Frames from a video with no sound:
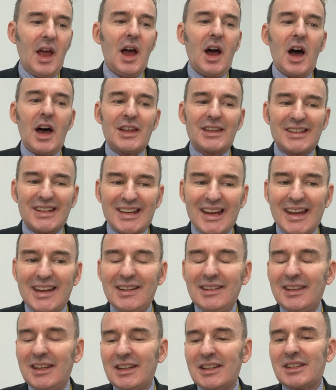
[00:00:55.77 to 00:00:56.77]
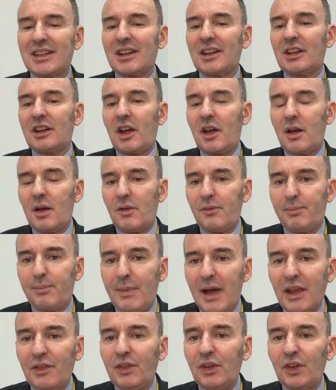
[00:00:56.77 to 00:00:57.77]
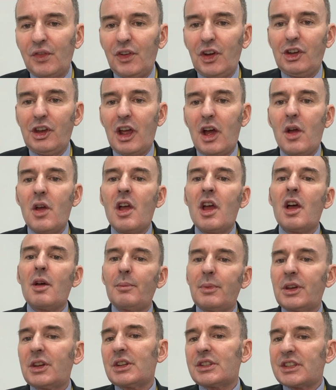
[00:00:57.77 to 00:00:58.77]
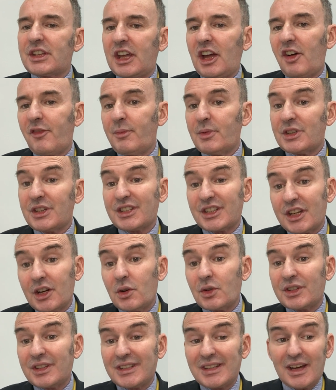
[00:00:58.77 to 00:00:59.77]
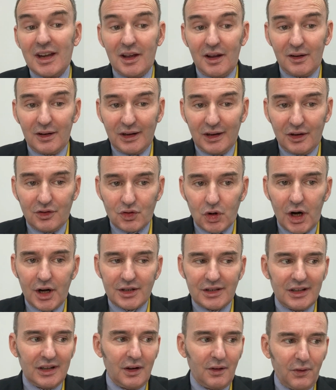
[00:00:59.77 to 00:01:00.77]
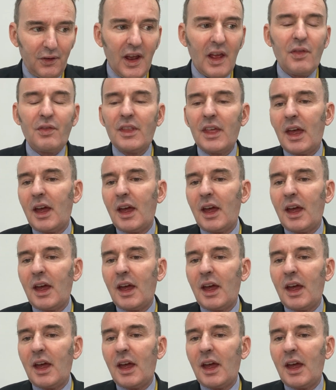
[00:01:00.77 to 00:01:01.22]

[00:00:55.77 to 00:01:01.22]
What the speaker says: I say this, and I've made this video because the government is still trying to defend